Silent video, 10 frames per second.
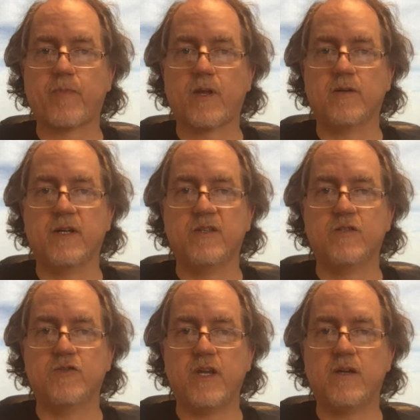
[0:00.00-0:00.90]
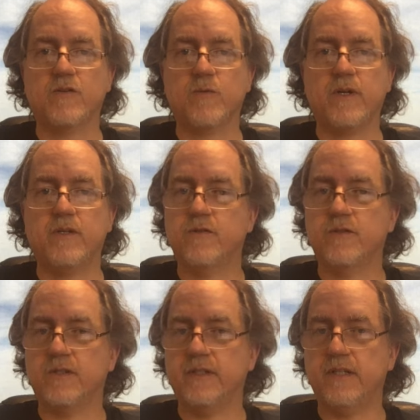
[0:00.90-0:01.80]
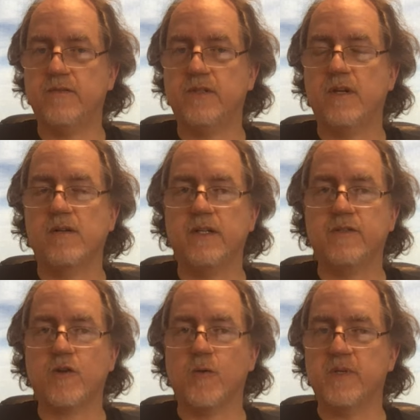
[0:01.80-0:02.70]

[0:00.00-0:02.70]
All right, so j goes away as soon as it leaves its scope.